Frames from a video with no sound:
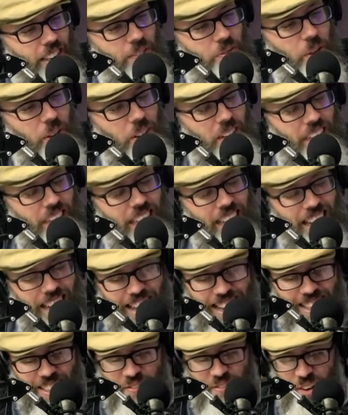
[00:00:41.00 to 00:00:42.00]
put on I
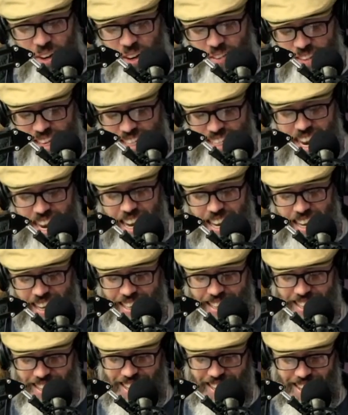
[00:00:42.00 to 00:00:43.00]
had to put on my
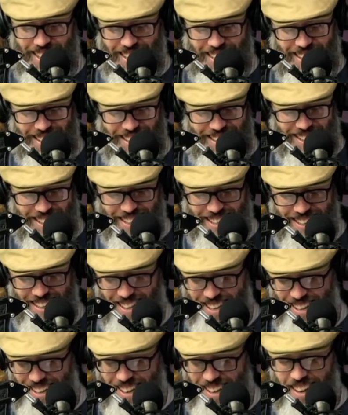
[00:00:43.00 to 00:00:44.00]
jacket
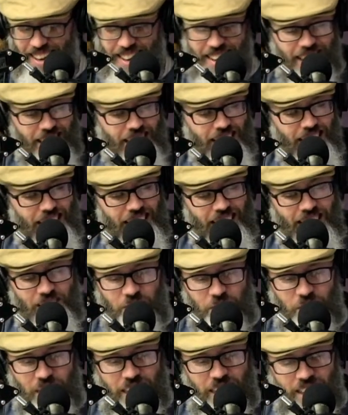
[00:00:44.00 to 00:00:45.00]
oh man, I'm
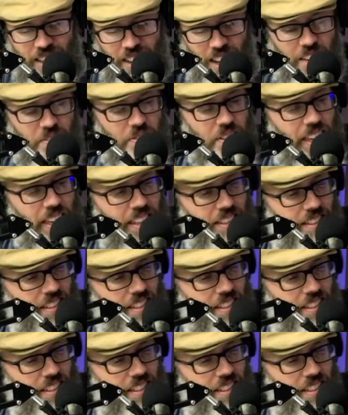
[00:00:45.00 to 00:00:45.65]
drinking coffee. It's